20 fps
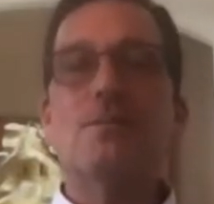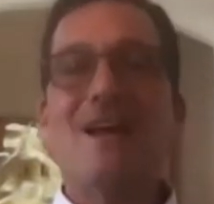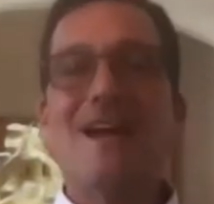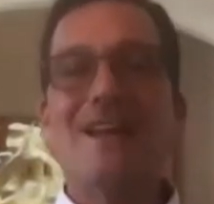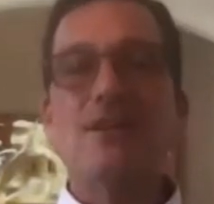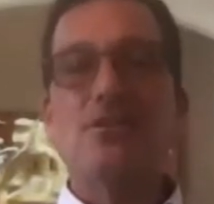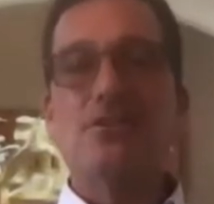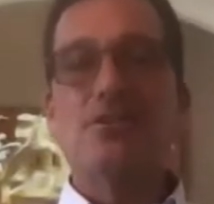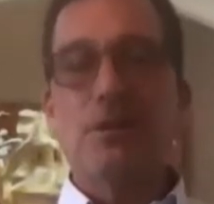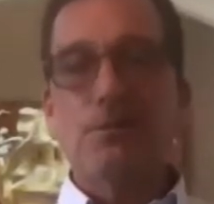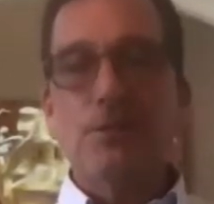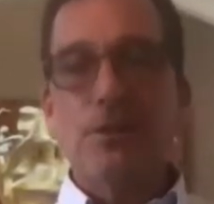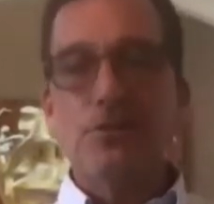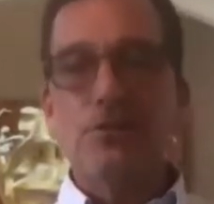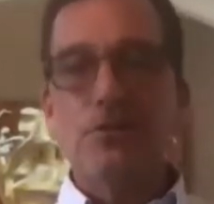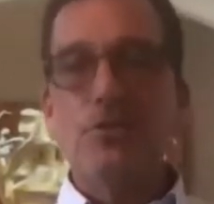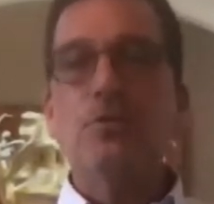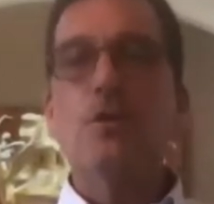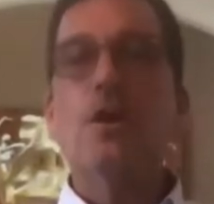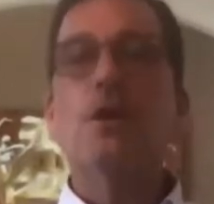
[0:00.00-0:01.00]
That is something
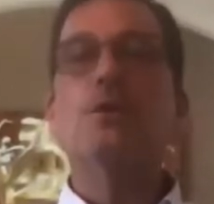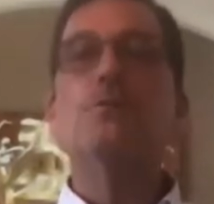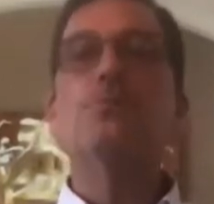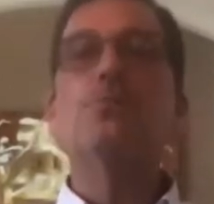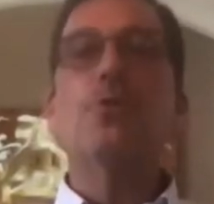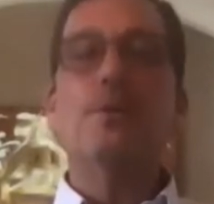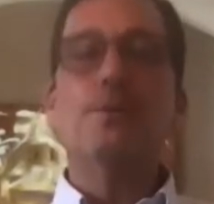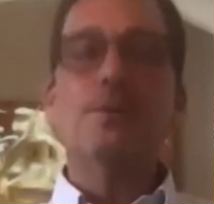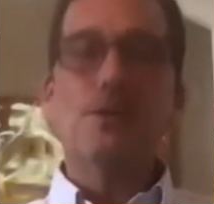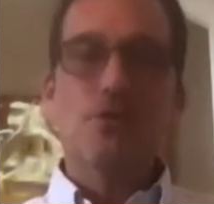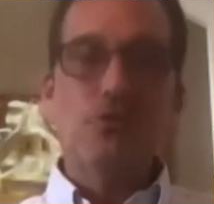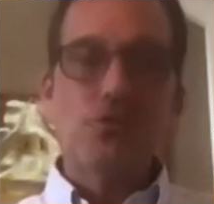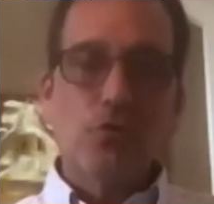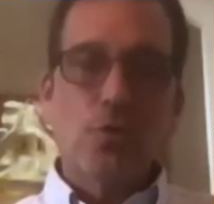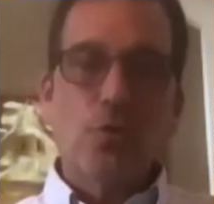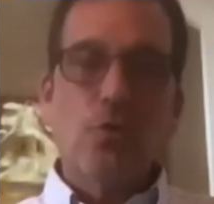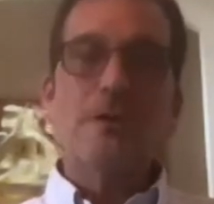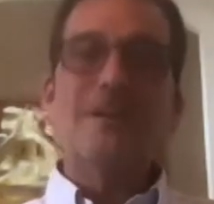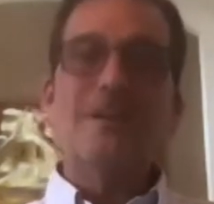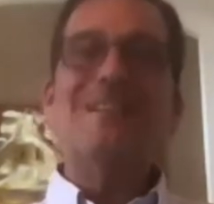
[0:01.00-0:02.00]
new. Unemployment
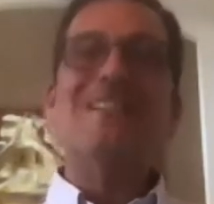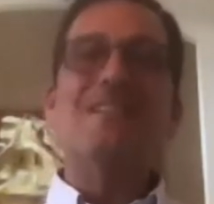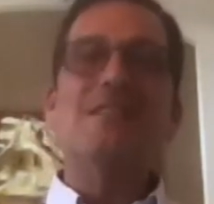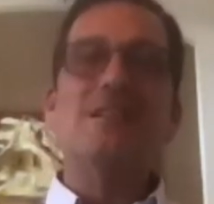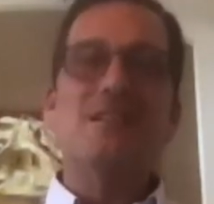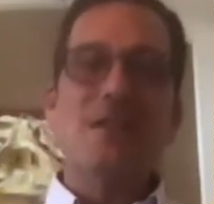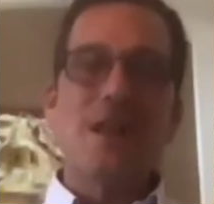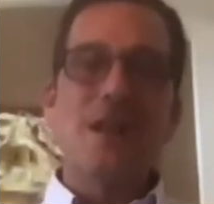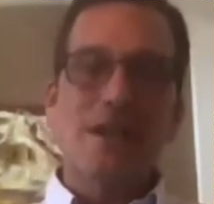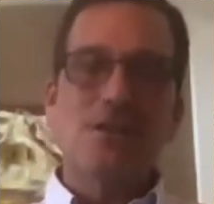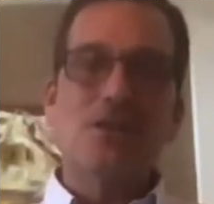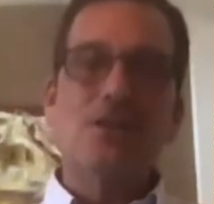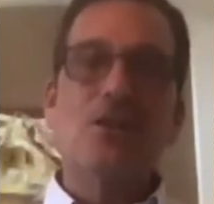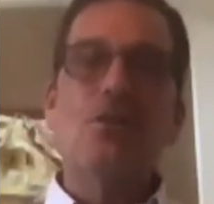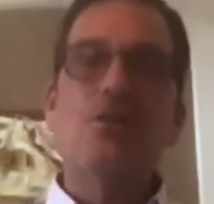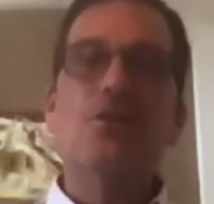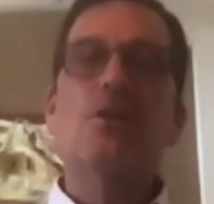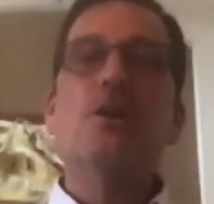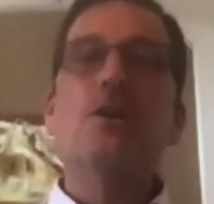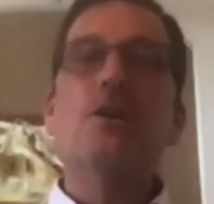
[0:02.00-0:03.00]
historically did not
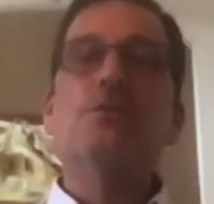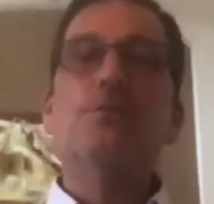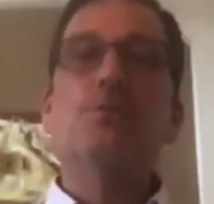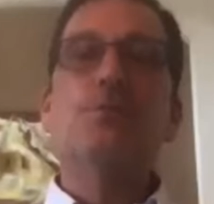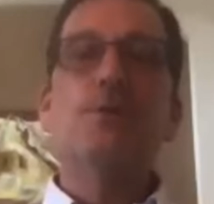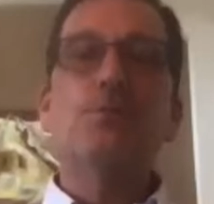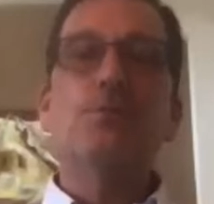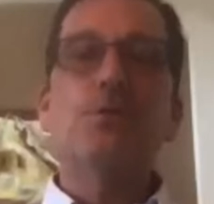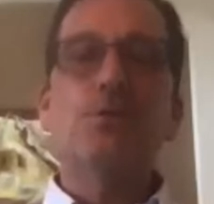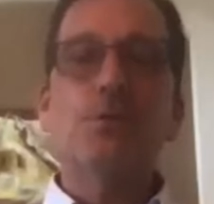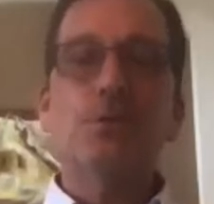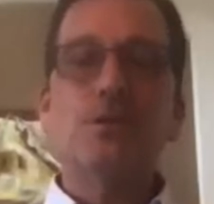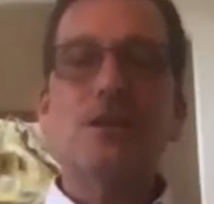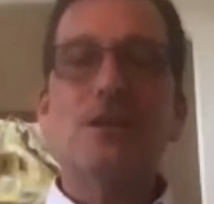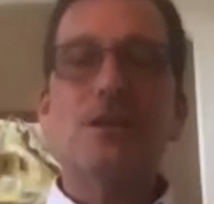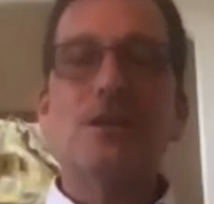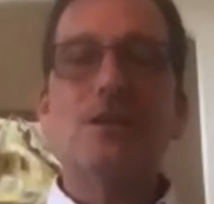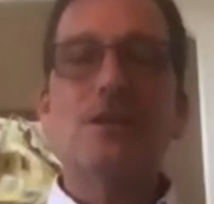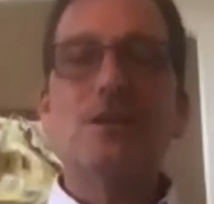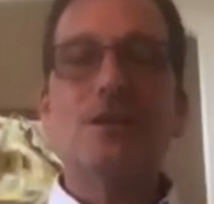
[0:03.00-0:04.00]
go for people who were
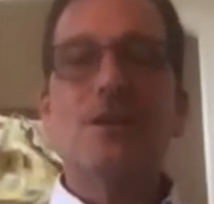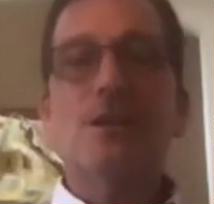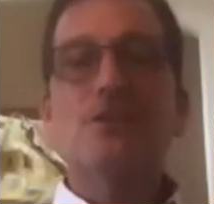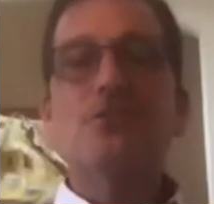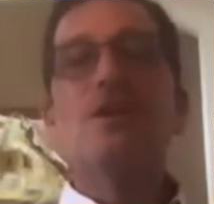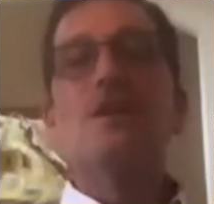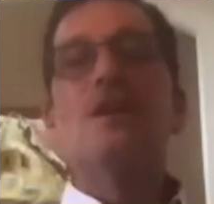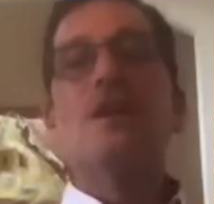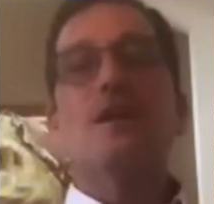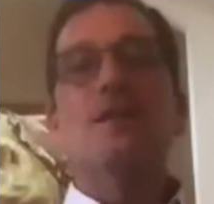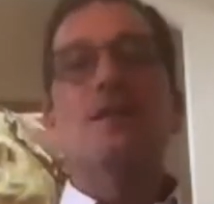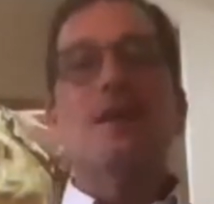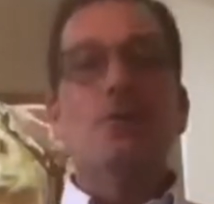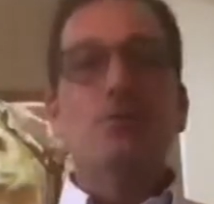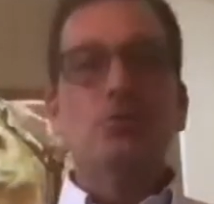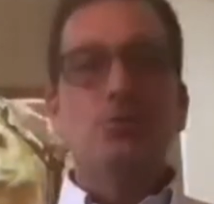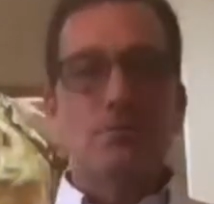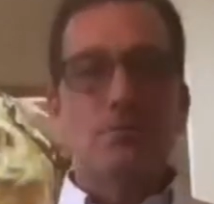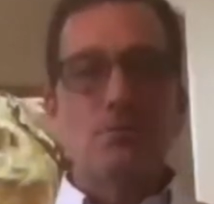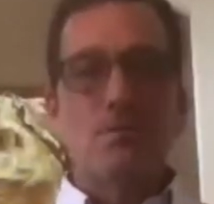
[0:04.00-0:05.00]
1099, and that
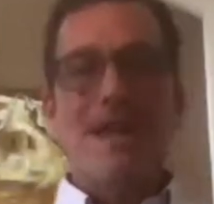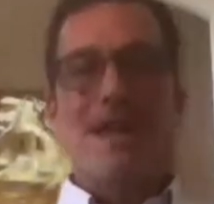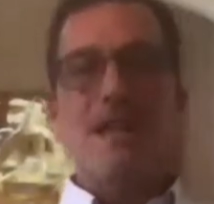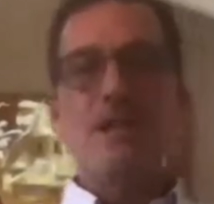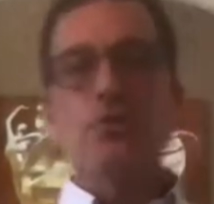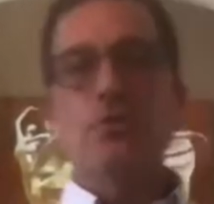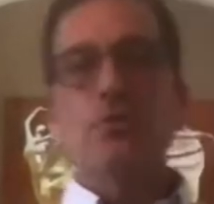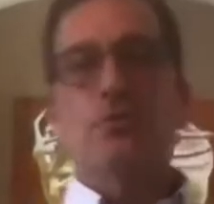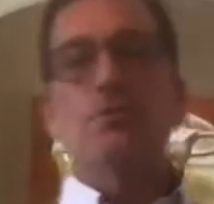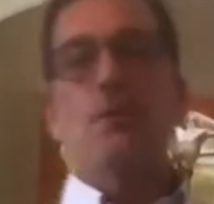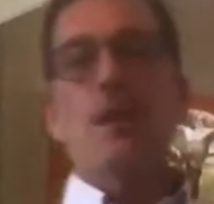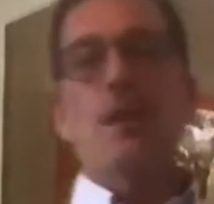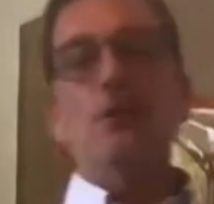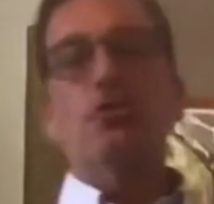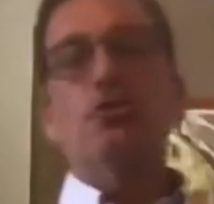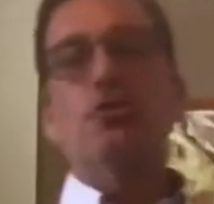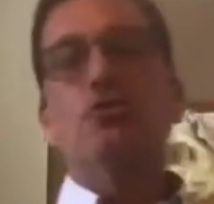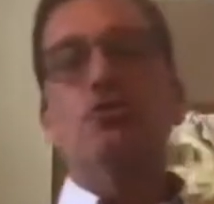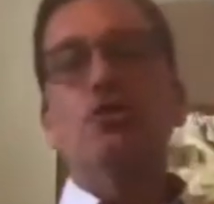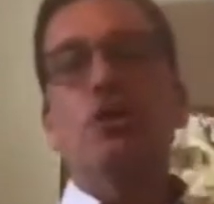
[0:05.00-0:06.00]
was a major,
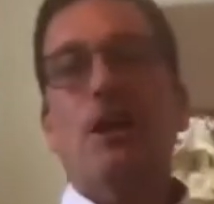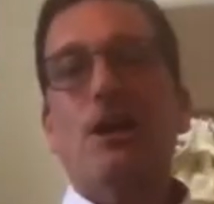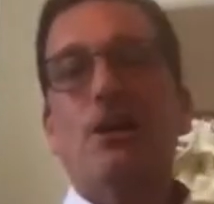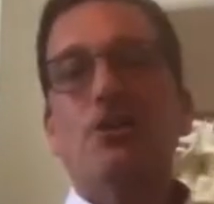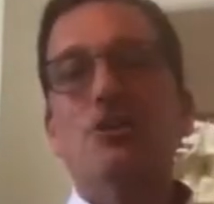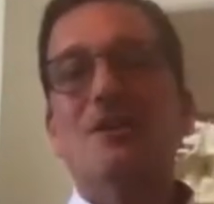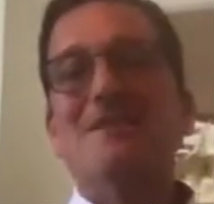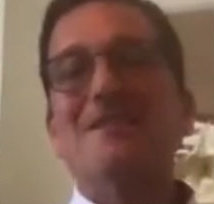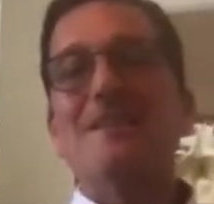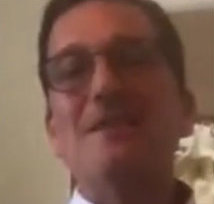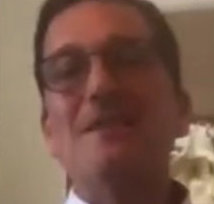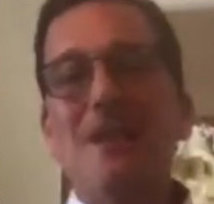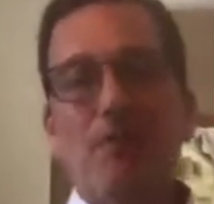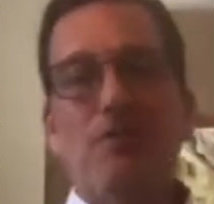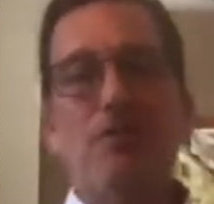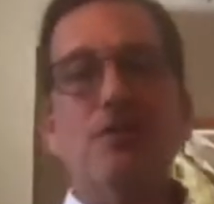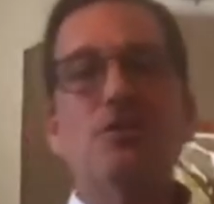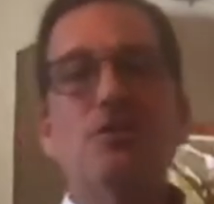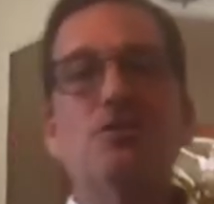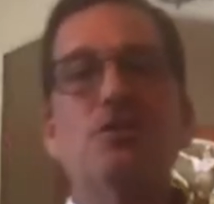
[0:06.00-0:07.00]
major change in the
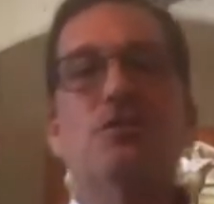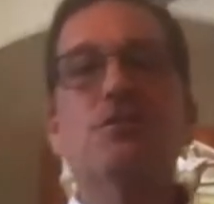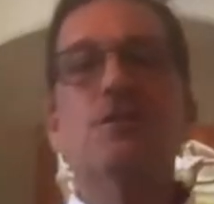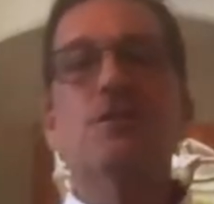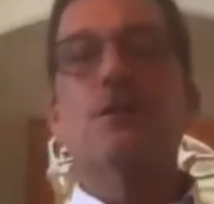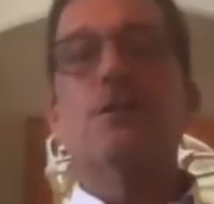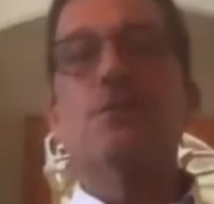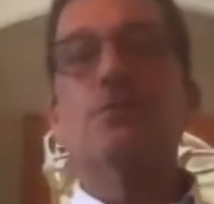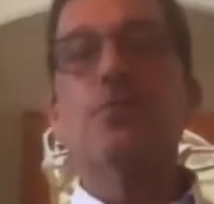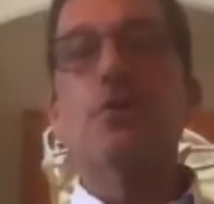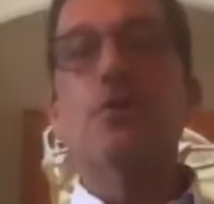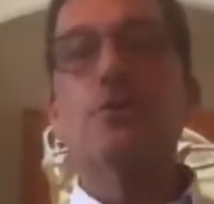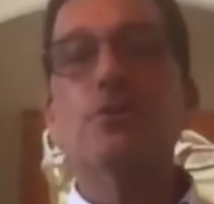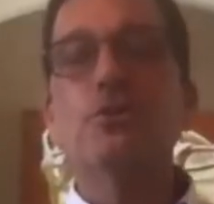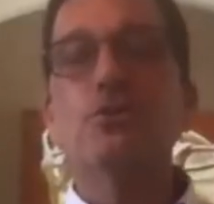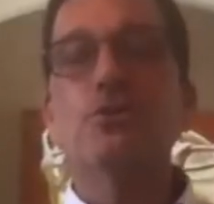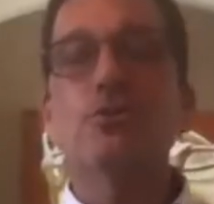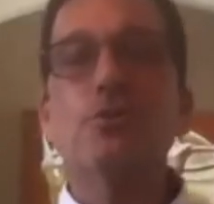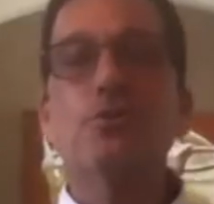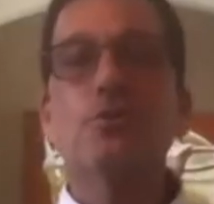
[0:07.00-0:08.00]
definition of the unemployment
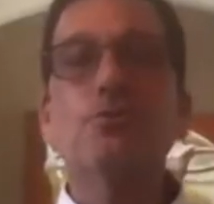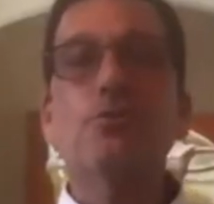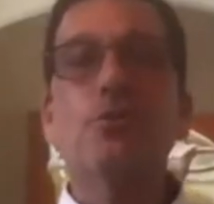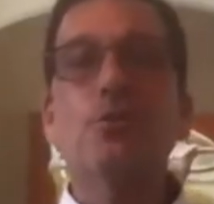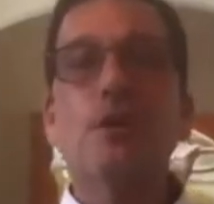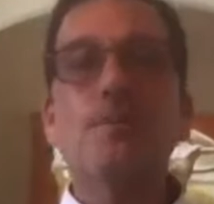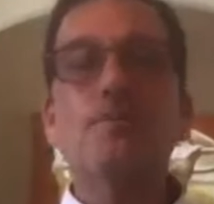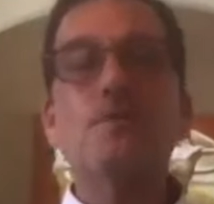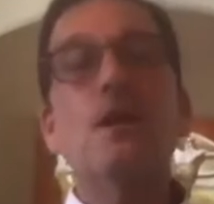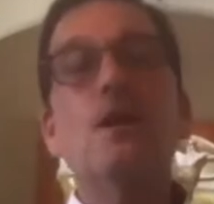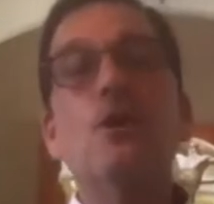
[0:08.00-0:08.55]
insurance program,